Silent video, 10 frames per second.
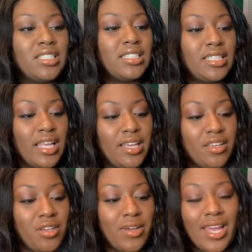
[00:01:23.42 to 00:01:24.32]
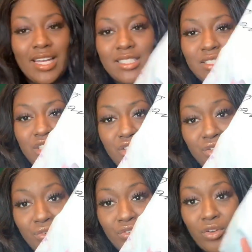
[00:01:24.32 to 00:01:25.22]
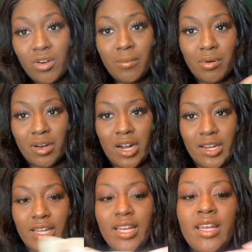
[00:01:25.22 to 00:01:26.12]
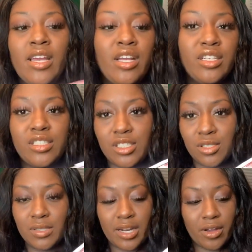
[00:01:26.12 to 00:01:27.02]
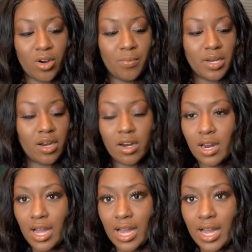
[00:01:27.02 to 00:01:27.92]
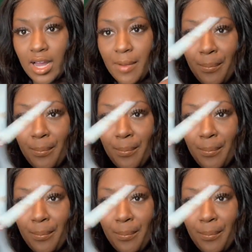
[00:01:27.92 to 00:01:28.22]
thank you, and it has this cute floral print on it. So we're gonna open her up.